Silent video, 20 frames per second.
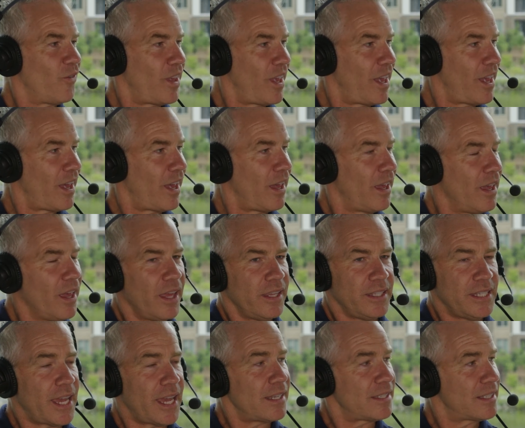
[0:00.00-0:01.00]
Yeah.
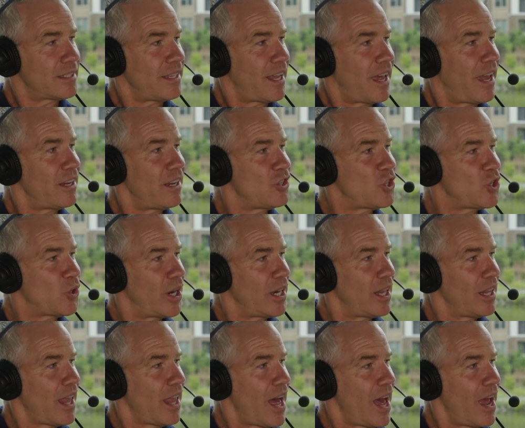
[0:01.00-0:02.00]
Yes, I enjoy it
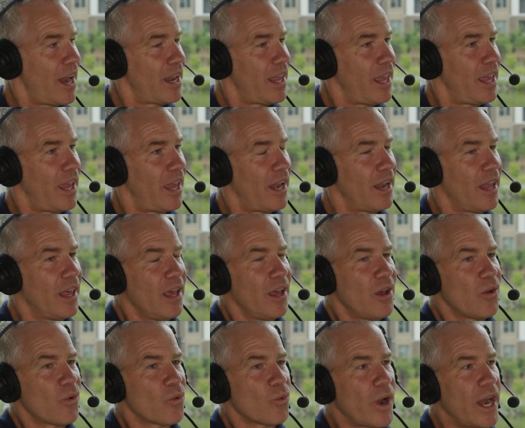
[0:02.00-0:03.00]
a lot. And
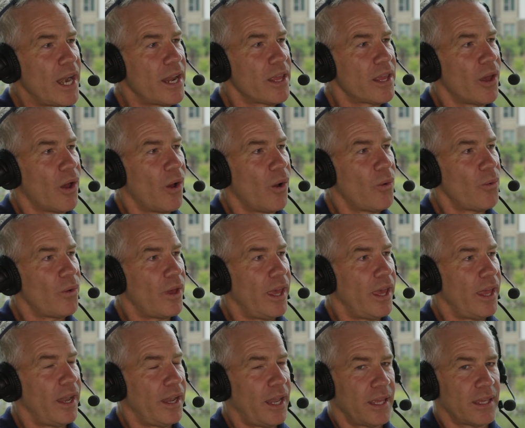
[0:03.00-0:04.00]
radio,
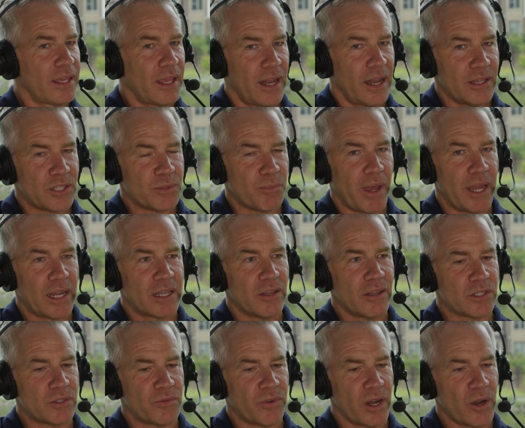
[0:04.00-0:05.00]
and again, as Mike
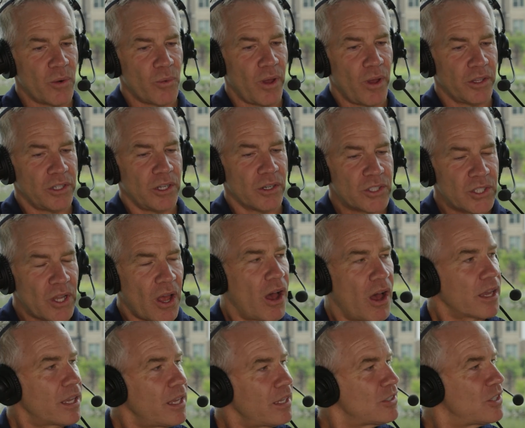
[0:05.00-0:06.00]
knows very well, you're
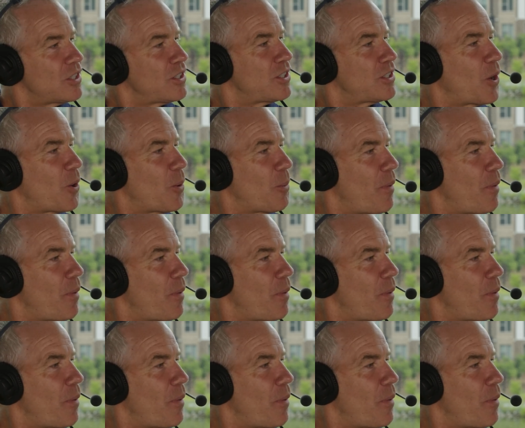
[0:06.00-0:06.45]
talking so